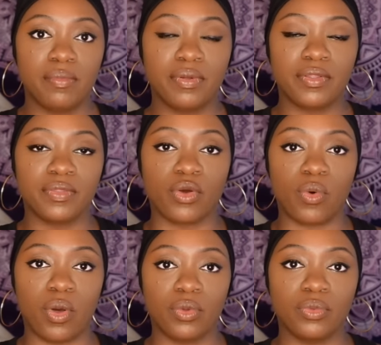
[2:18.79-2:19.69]
put the
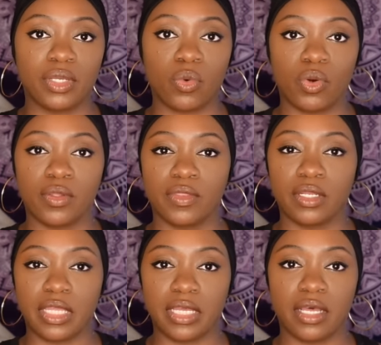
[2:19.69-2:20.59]
quote or the
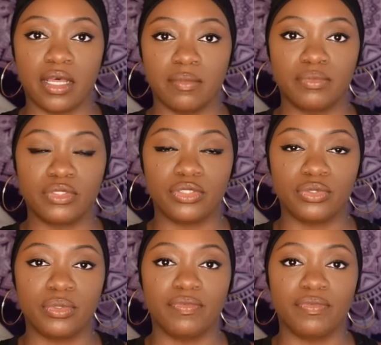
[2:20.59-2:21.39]
link up to